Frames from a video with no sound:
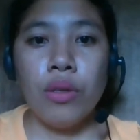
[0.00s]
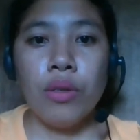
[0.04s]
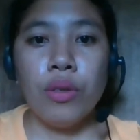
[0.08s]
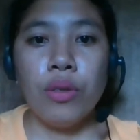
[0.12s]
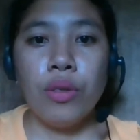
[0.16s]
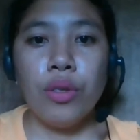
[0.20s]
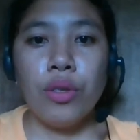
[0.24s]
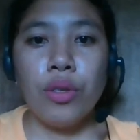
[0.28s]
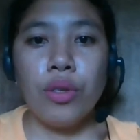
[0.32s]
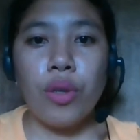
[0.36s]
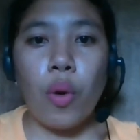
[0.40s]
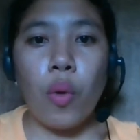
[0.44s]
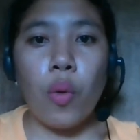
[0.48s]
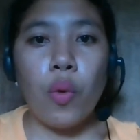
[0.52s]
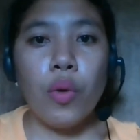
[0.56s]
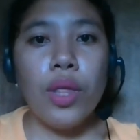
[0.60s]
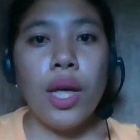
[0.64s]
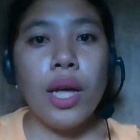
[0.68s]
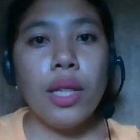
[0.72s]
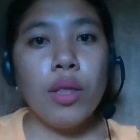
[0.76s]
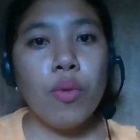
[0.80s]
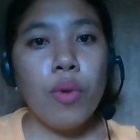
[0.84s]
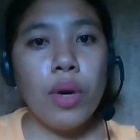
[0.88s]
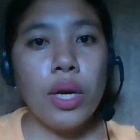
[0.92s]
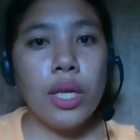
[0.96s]
So
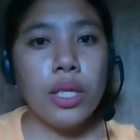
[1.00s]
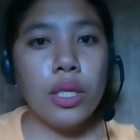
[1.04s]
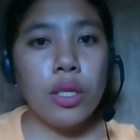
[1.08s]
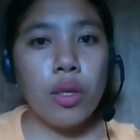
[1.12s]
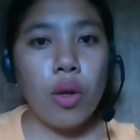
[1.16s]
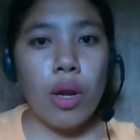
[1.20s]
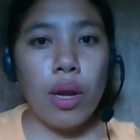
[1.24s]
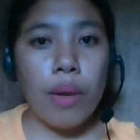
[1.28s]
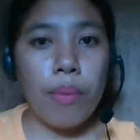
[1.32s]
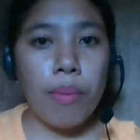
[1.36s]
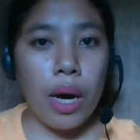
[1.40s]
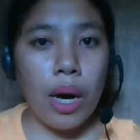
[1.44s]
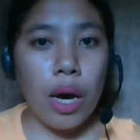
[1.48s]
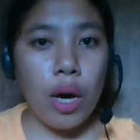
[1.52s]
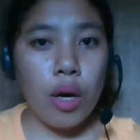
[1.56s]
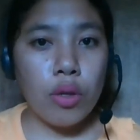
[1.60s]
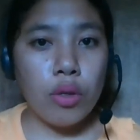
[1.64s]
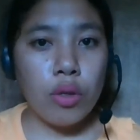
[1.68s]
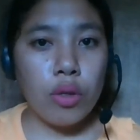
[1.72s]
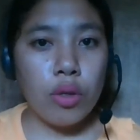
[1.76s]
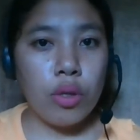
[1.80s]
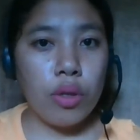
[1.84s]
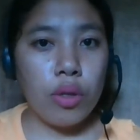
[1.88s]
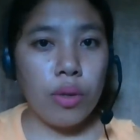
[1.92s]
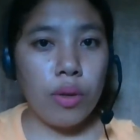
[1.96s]
that was all about
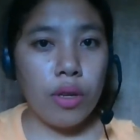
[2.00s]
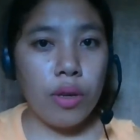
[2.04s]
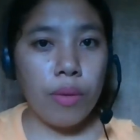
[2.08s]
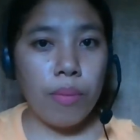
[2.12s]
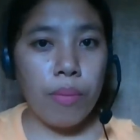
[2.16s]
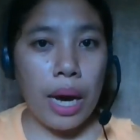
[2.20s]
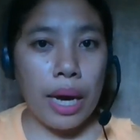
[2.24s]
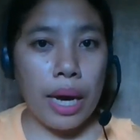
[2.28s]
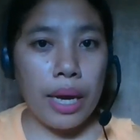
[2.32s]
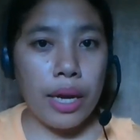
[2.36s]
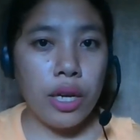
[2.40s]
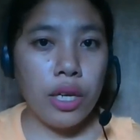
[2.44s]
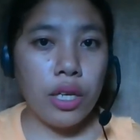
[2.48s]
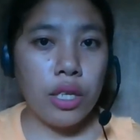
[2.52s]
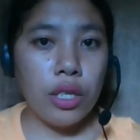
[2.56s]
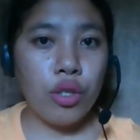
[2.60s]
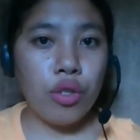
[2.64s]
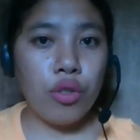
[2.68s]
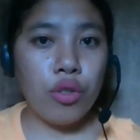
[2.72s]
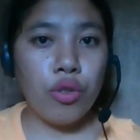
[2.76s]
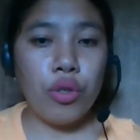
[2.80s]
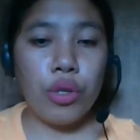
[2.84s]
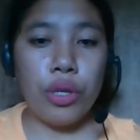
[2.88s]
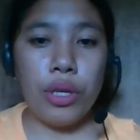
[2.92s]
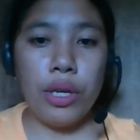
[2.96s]
buyer's
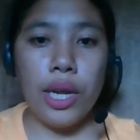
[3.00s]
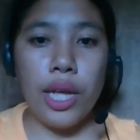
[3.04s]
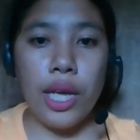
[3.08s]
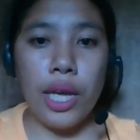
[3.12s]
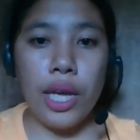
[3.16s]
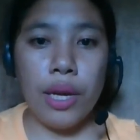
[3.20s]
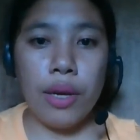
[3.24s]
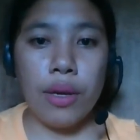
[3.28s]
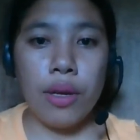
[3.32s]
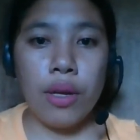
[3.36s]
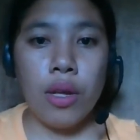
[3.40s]
journey.